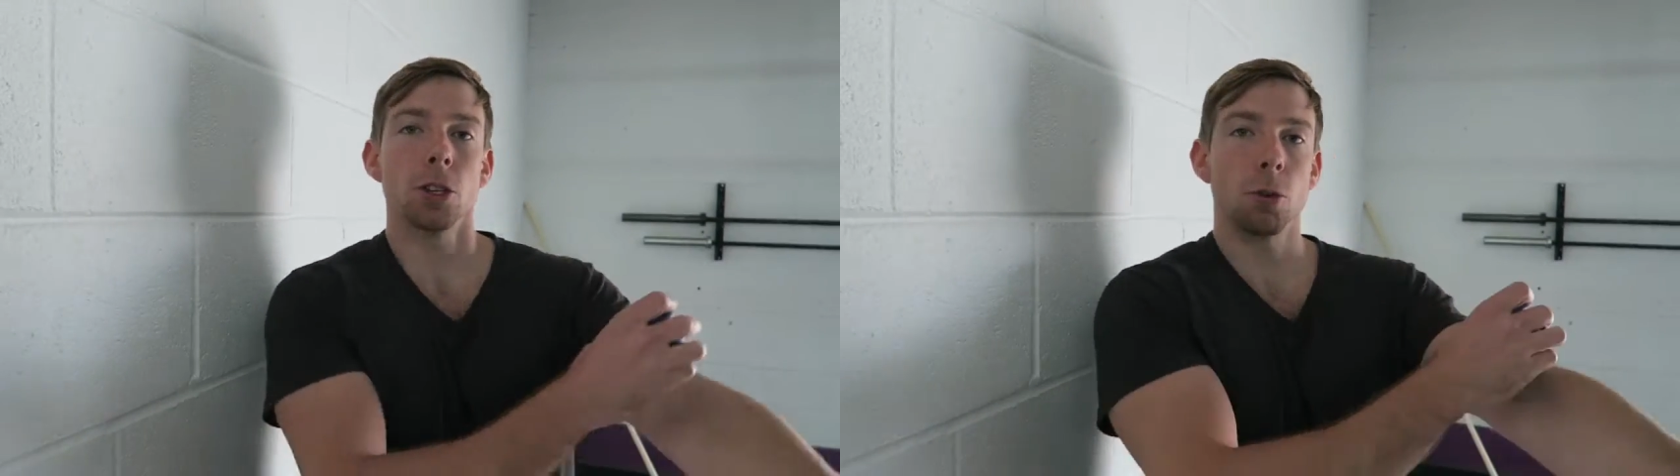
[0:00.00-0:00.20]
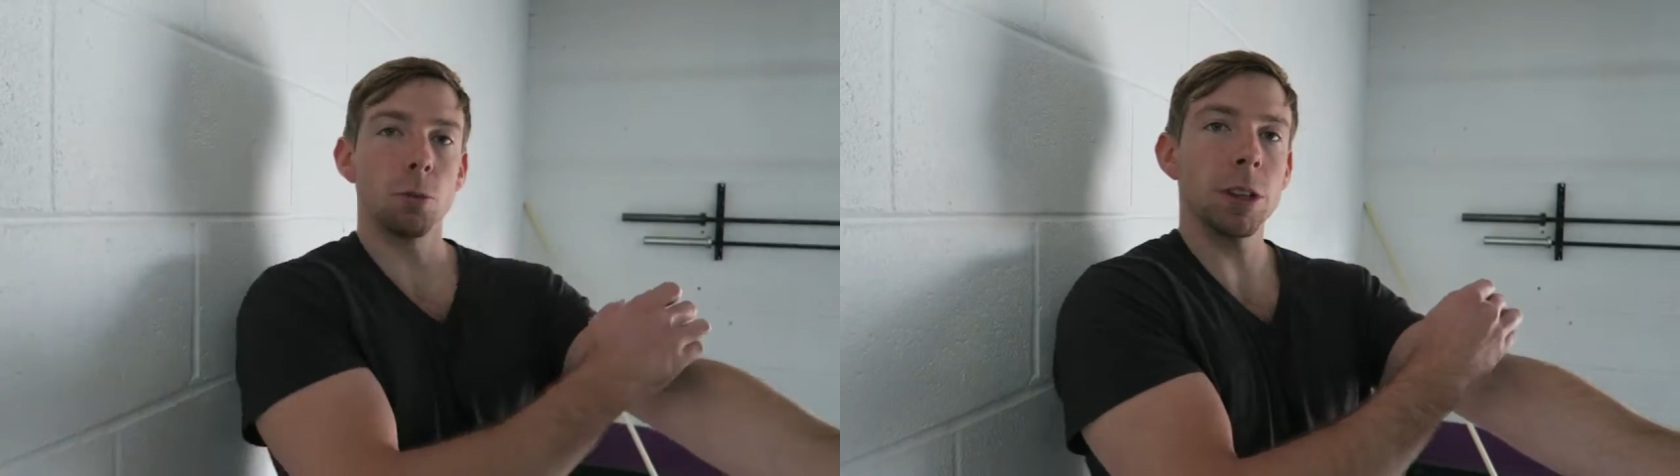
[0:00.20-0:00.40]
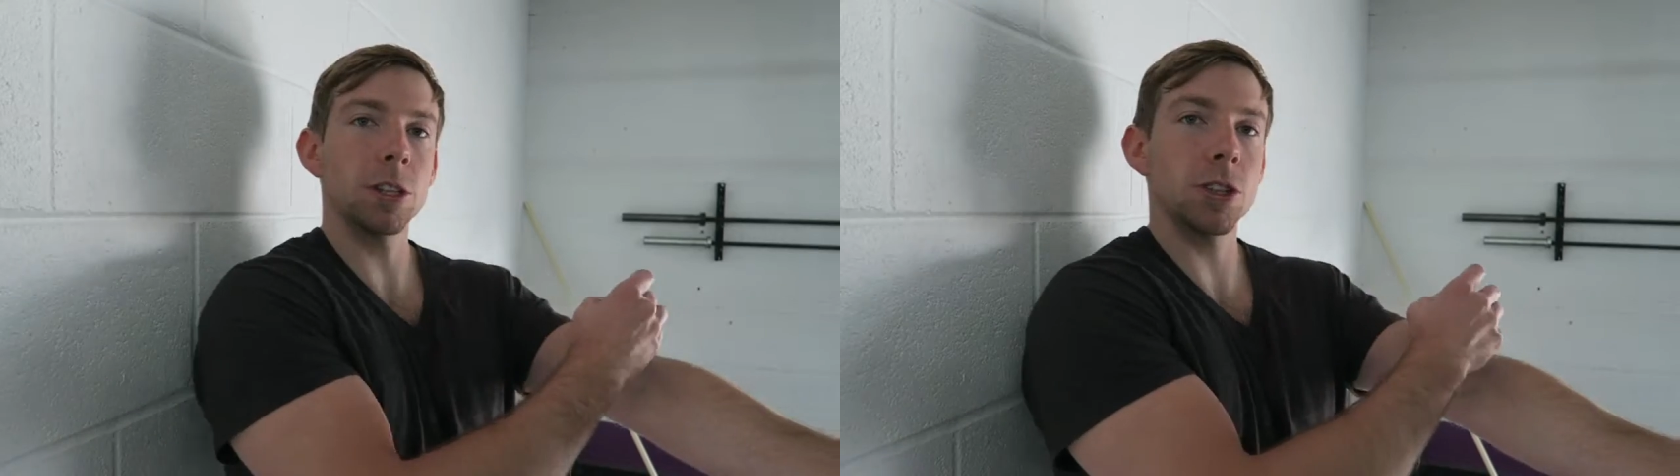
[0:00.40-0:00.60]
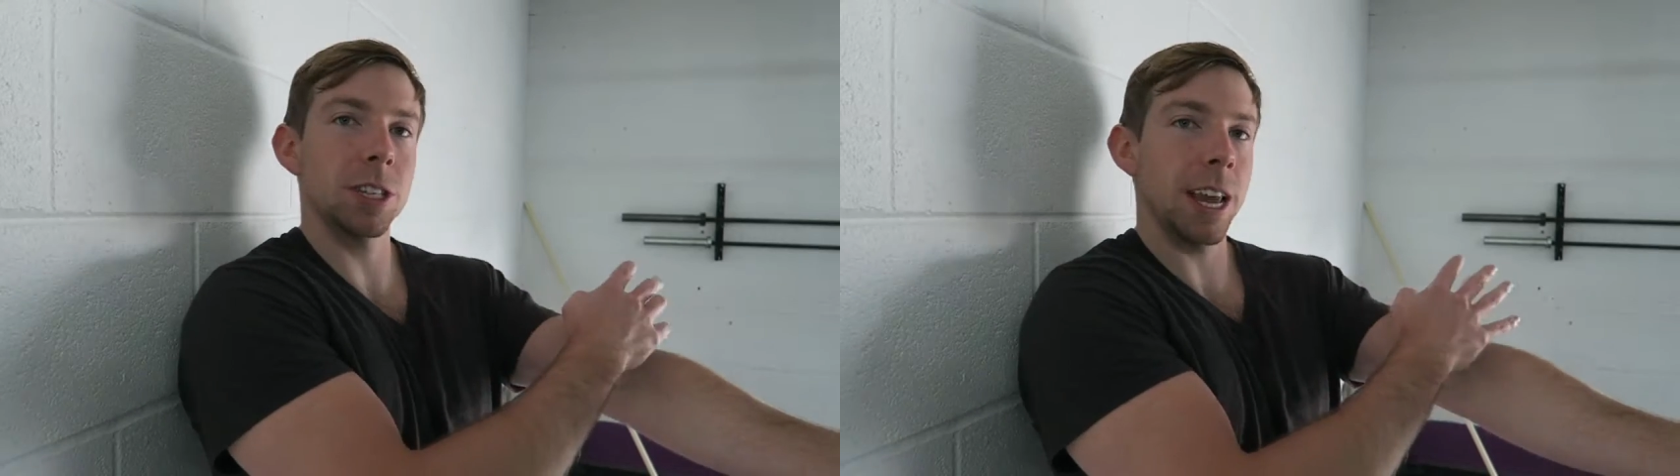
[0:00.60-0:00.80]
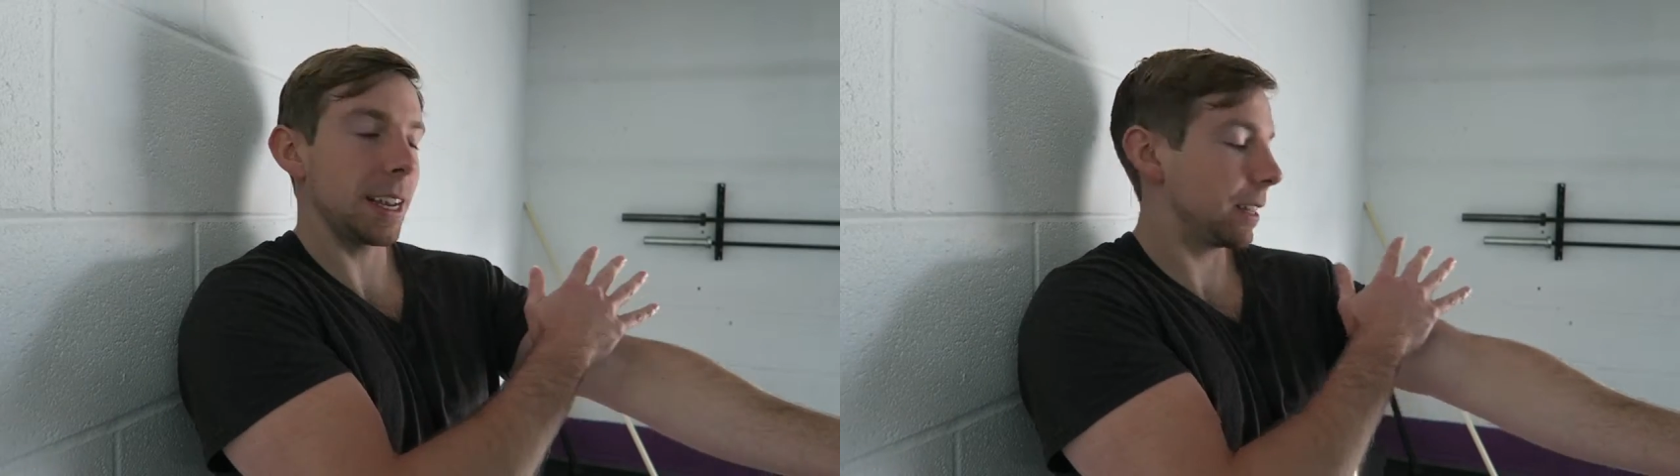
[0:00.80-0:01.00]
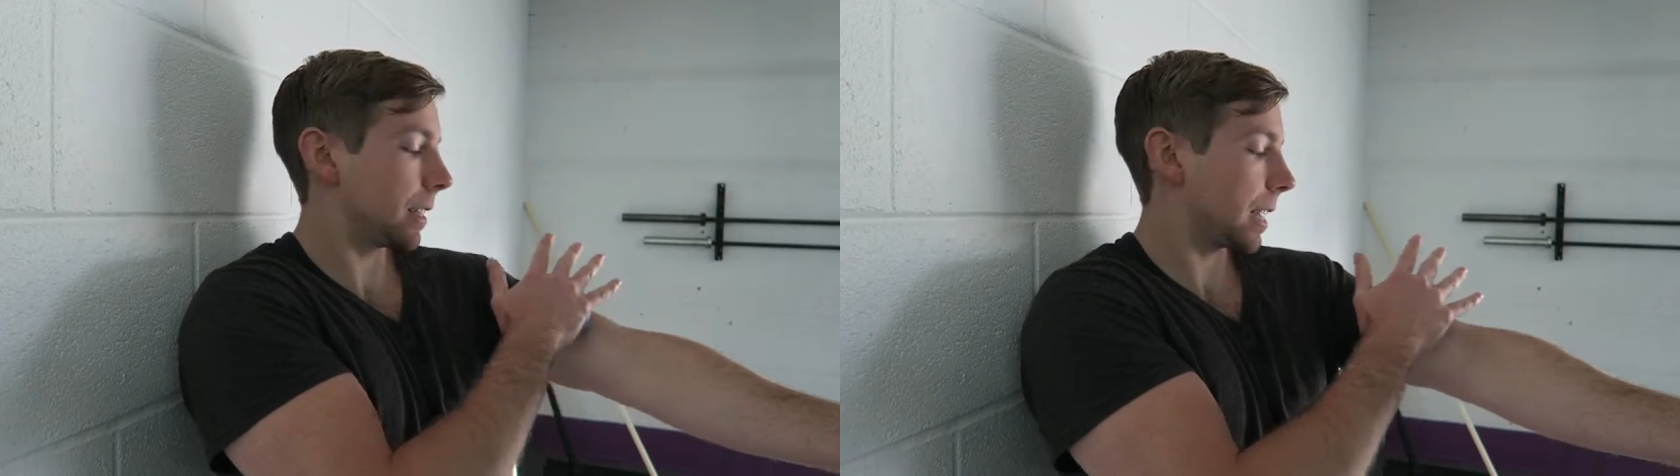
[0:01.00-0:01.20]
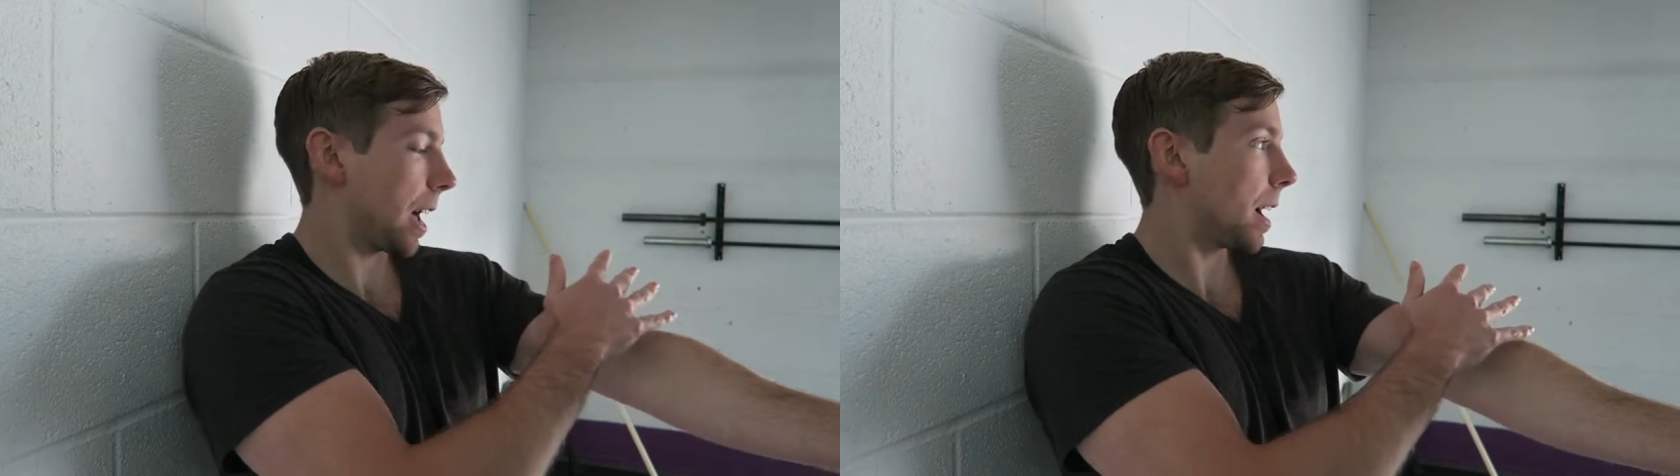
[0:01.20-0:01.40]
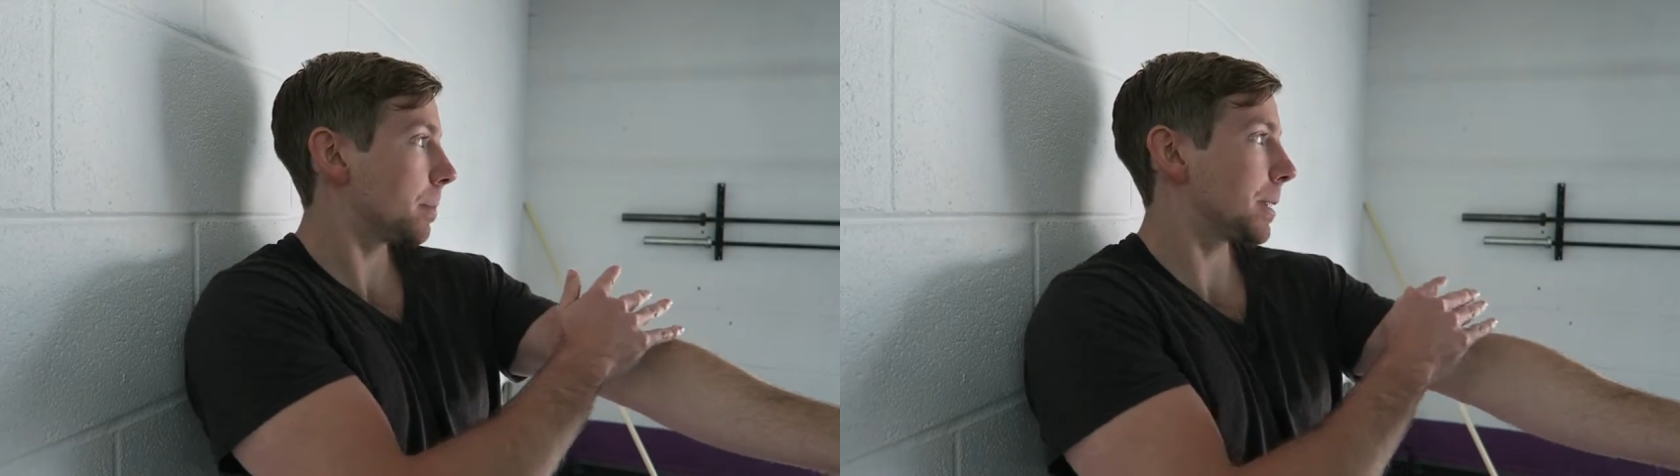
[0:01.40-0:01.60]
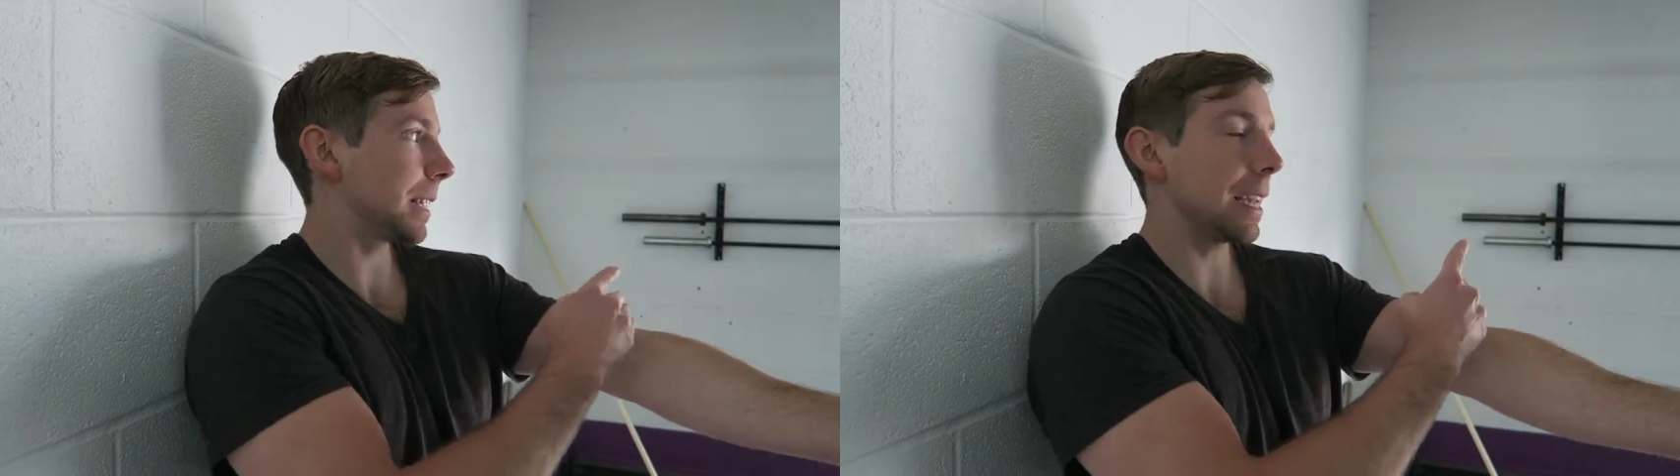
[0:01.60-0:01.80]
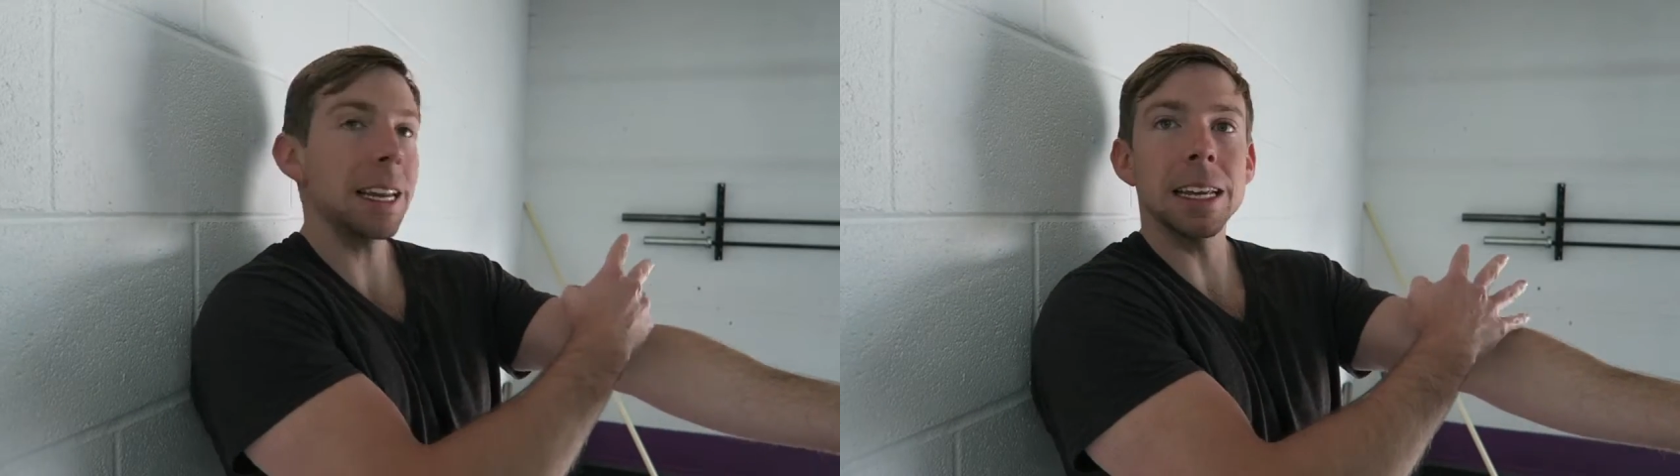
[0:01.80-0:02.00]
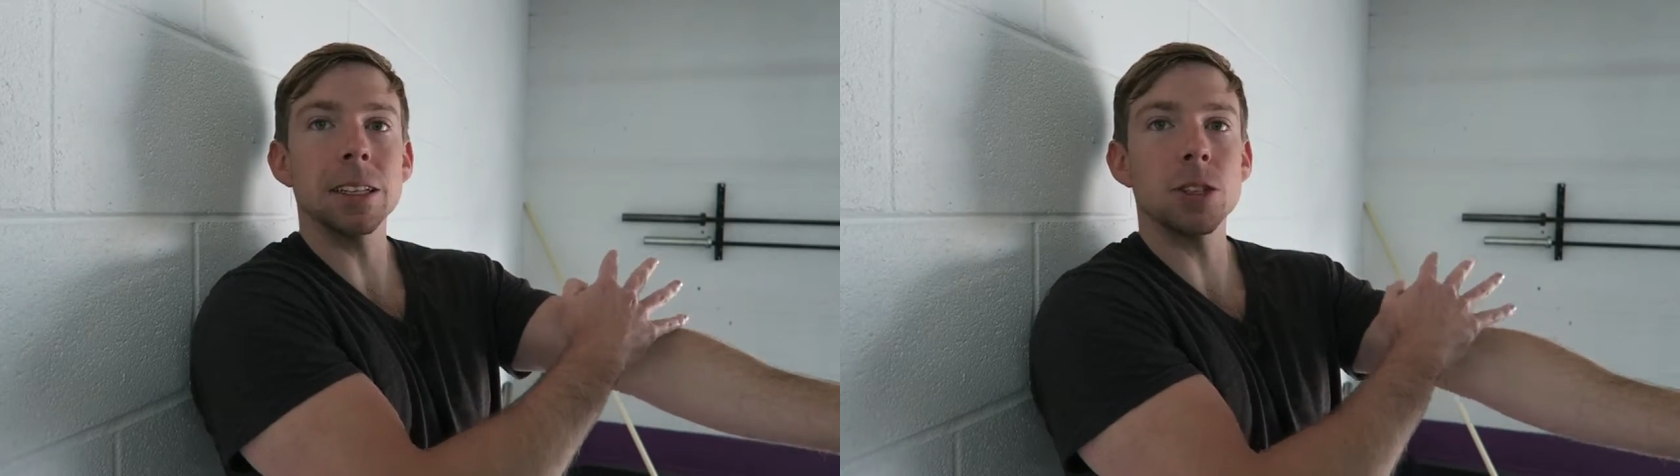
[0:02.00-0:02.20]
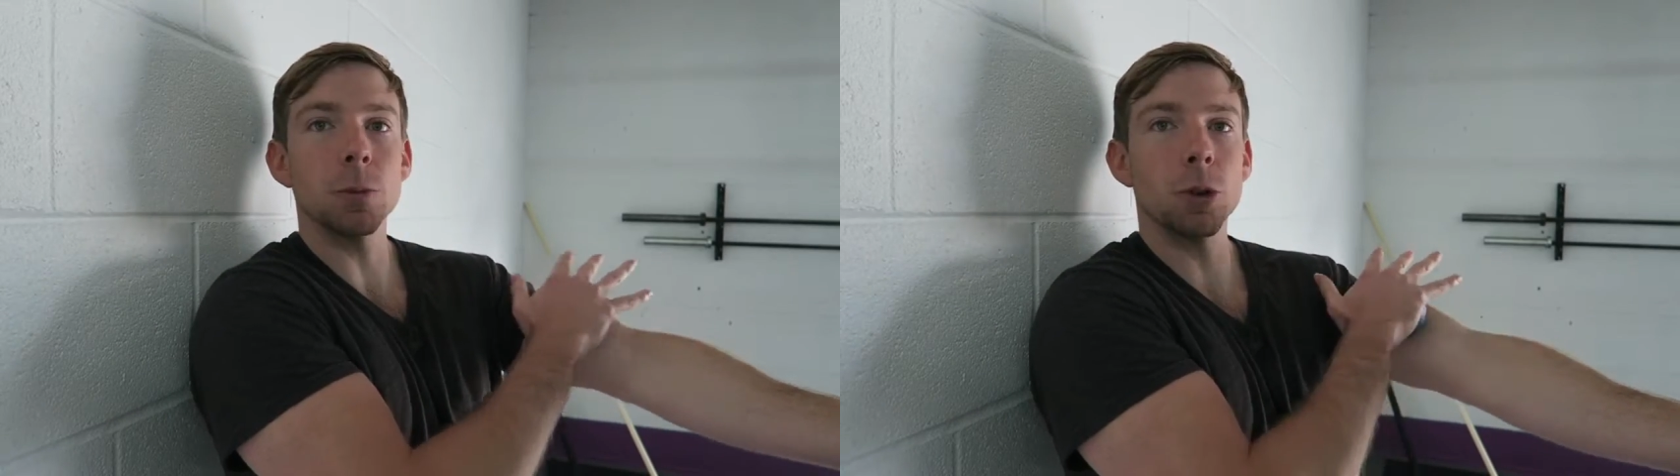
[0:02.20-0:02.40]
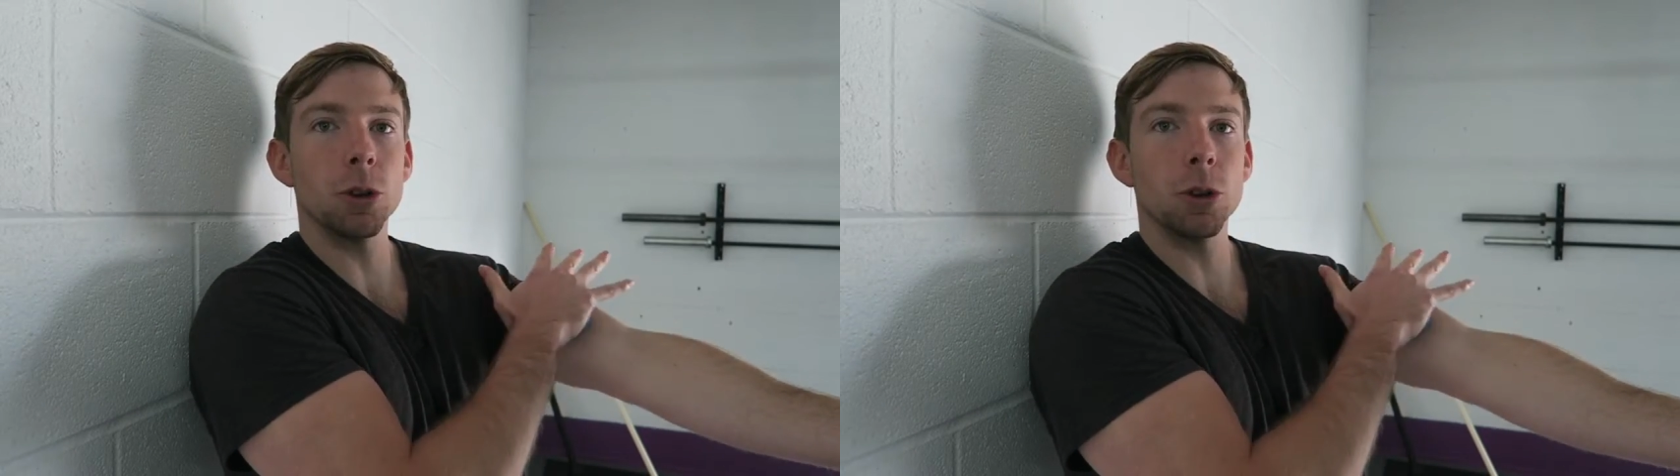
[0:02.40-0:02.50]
So really just taking the time to get in some